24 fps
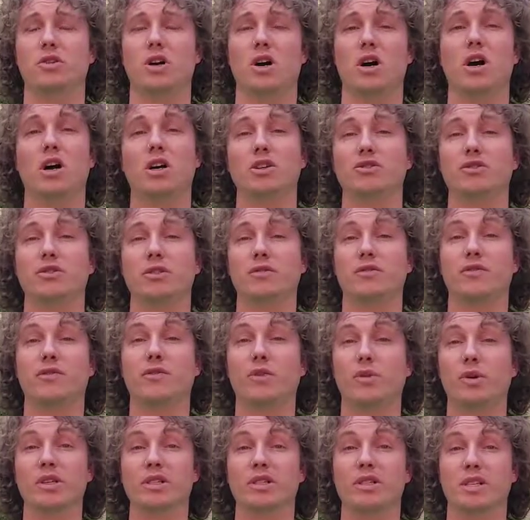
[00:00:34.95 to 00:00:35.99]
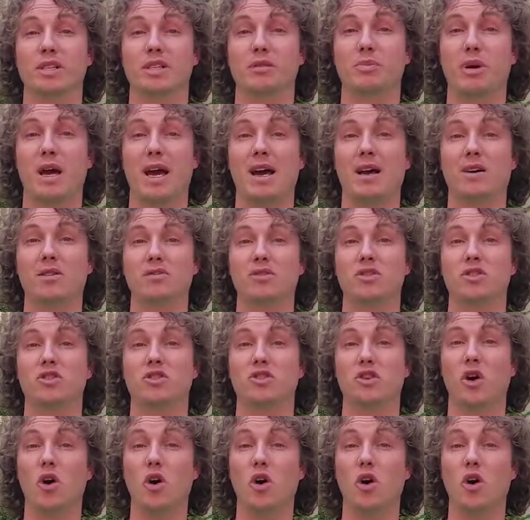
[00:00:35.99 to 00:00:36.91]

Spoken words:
146 pounds